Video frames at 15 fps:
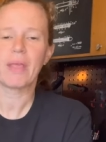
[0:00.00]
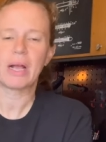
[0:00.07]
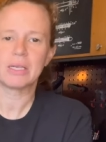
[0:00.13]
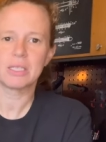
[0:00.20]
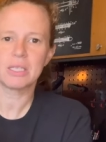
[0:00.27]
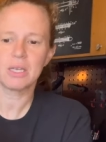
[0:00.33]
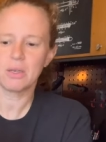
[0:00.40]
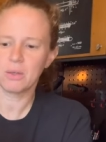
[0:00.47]

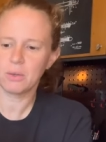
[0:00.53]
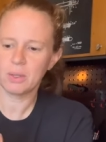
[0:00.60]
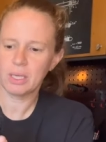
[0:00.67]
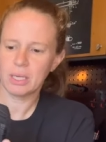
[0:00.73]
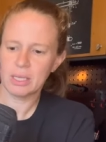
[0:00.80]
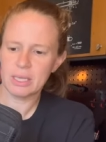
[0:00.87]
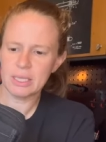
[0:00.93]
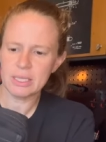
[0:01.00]
So
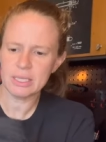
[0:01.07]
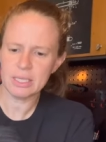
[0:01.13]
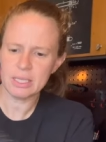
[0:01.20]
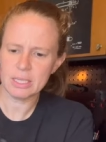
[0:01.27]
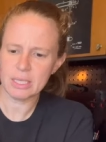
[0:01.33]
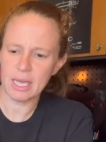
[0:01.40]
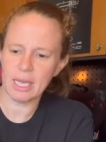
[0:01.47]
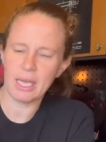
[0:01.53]
this
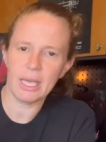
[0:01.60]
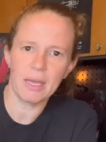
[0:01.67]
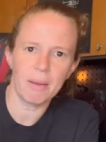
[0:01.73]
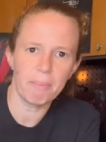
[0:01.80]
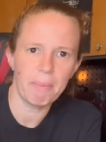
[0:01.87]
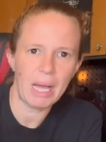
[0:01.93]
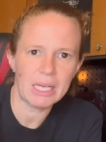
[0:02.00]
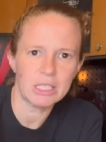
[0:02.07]
is a
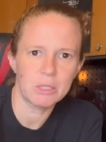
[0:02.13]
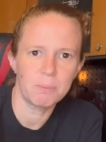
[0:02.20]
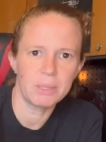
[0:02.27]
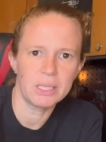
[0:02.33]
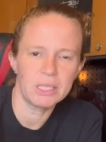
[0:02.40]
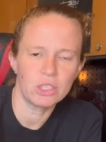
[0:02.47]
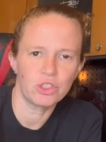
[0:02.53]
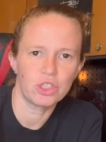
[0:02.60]

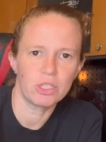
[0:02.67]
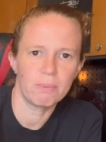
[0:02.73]
Maxpedition,